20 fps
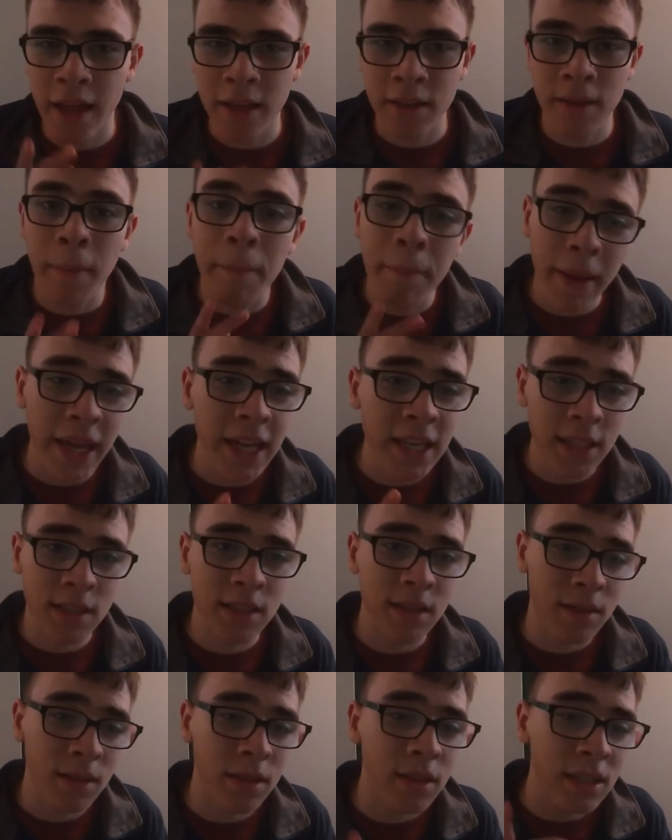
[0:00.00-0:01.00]
and the
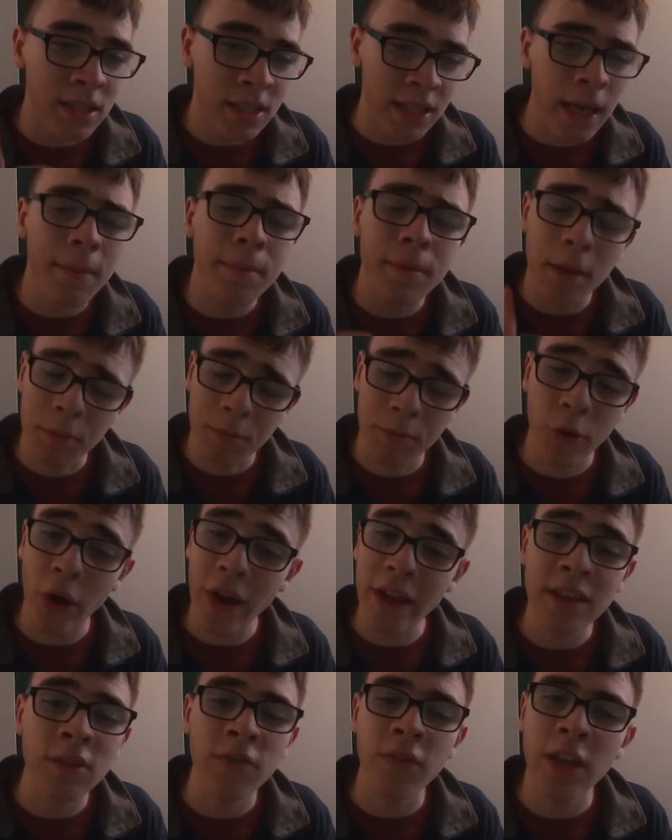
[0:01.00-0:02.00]
biggest, the
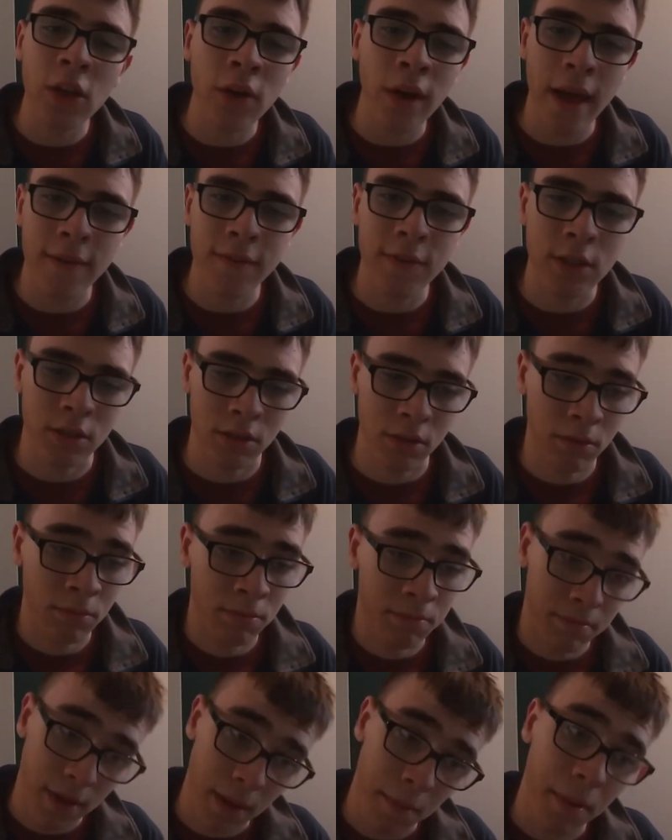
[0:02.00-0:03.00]
greatest thing you'll ever
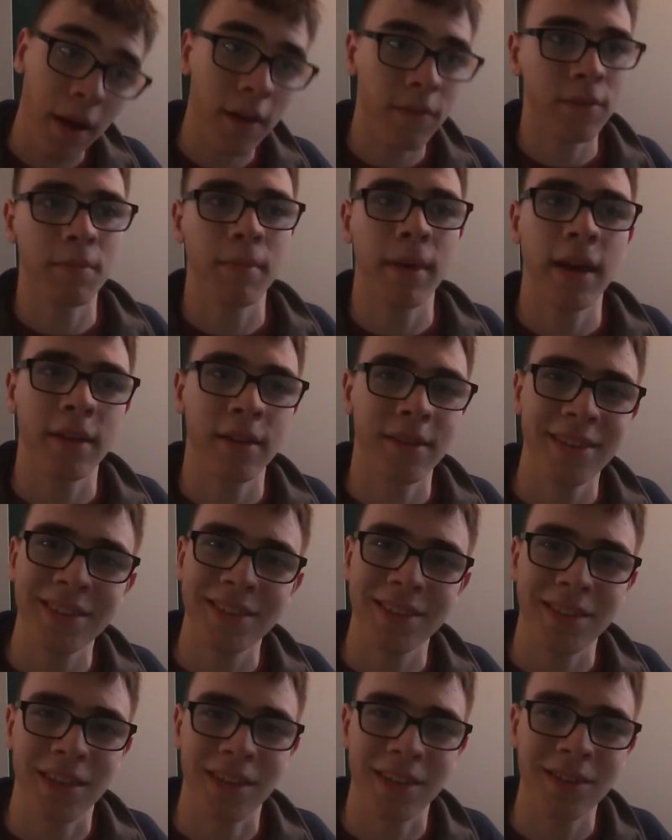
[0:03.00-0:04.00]
do, apart from marrying
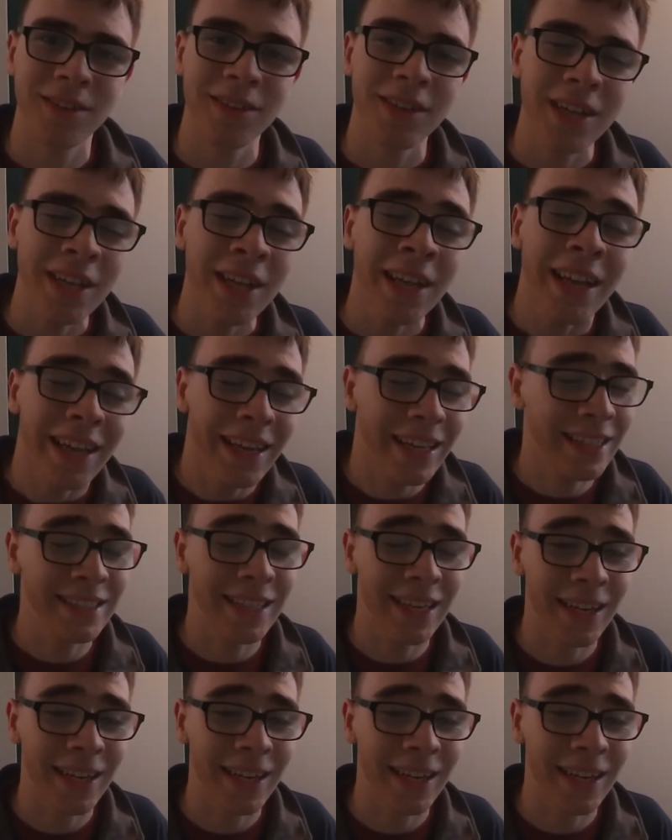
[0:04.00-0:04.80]
this girl, is